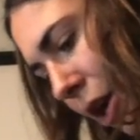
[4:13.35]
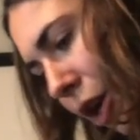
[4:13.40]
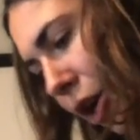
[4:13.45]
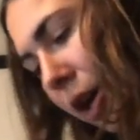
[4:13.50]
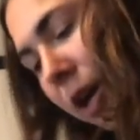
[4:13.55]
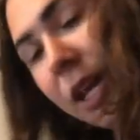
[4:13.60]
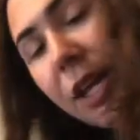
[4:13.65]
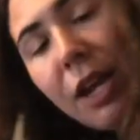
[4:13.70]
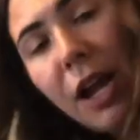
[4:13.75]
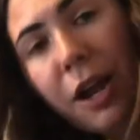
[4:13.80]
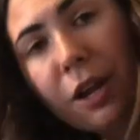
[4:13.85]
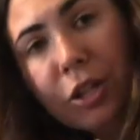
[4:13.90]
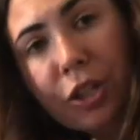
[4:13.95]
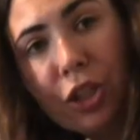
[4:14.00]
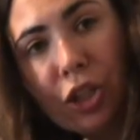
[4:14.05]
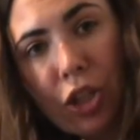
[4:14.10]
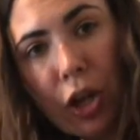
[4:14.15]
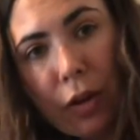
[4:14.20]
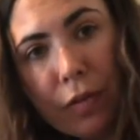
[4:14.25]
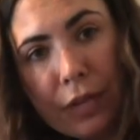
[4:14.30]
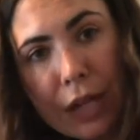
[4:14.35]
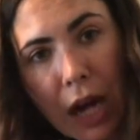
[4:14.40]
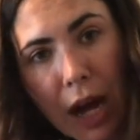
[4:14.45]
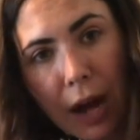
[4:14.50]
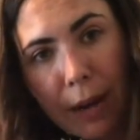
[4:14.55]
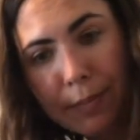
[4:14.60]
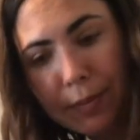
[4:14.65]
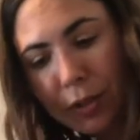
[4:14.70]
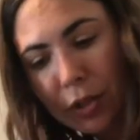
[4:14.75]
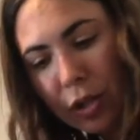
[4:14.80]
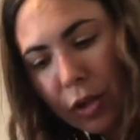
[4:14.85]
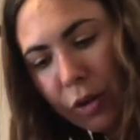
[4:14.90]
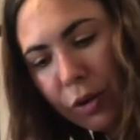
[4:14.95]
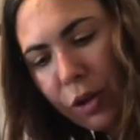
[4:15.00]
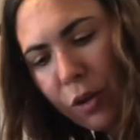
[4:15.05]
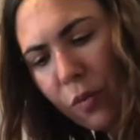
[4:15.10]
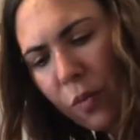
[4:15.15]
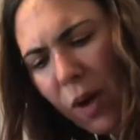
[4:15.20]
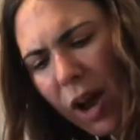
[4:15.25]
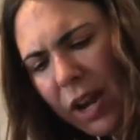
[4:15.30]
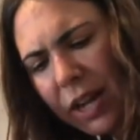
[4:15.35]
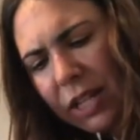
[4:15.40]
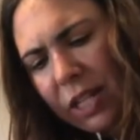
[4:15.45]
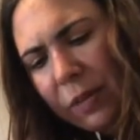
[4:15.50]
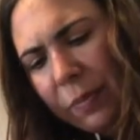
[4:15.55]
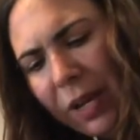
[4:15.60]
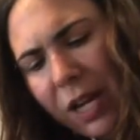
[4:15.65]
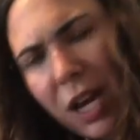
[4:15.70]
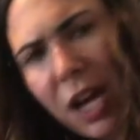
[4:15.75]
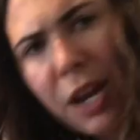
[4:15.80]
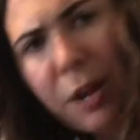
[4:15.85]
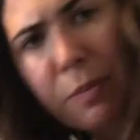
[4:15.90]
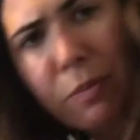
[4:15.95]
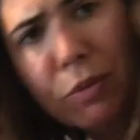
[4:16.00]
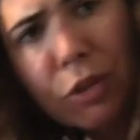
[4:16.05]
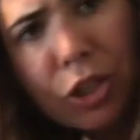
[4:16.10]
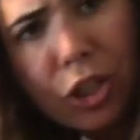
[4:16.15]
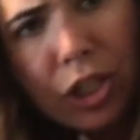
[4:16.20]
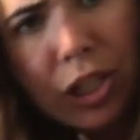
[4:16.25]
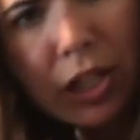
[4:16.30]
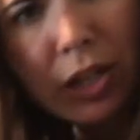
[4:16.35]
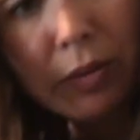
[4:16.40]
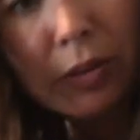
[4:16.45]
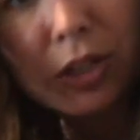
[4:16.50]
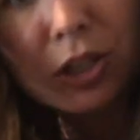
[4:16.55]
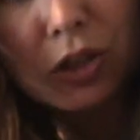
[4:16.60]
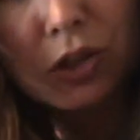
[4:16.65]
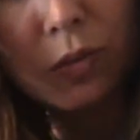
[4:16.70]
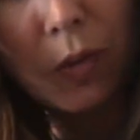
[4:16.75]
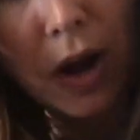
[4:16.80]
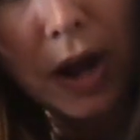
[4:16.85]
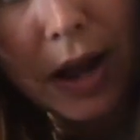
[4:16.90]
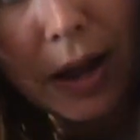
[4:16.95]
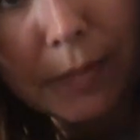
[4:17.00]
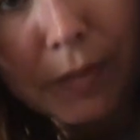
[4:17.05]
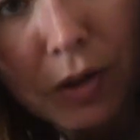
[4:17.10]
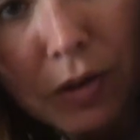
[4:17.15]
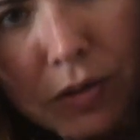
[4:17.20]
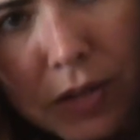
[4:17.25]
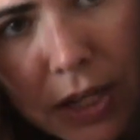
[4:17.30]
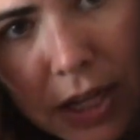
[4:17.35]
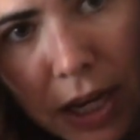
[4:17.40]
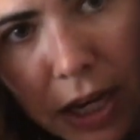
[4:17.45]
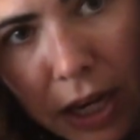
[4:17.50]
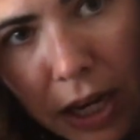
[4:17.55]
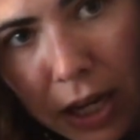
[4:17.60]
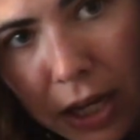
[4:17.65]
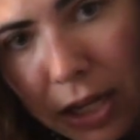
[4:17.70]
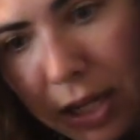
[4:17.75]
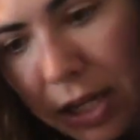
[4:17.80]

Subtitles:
cook it on a stovetop. So you want it to be kind of mushy, which is why I'm using